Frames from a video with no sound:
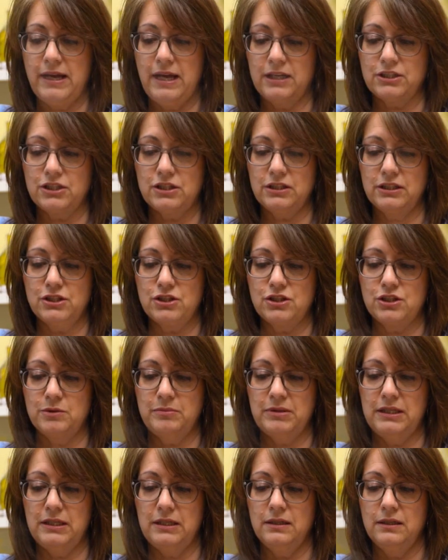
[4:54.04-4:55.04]
actually should
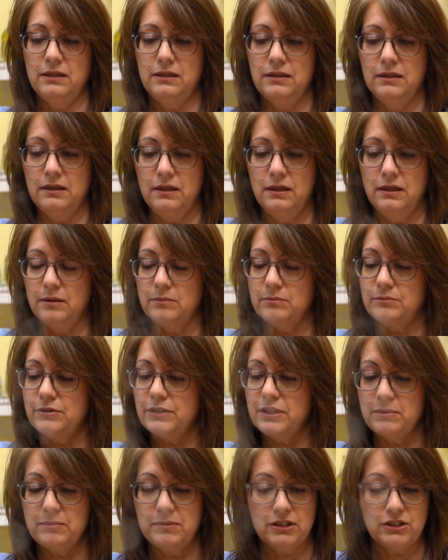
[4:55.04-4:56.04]
be
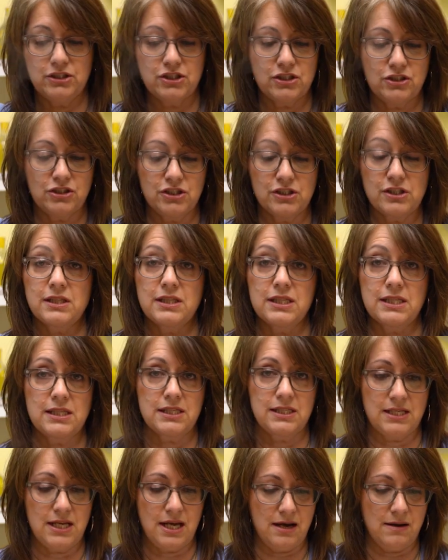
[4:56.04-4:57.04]
pretty much just the
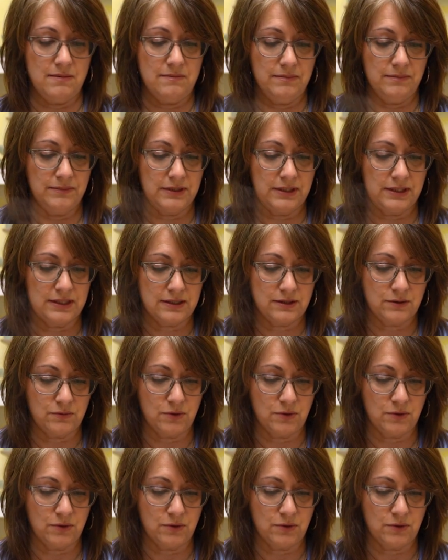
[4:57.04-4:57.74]
stem because the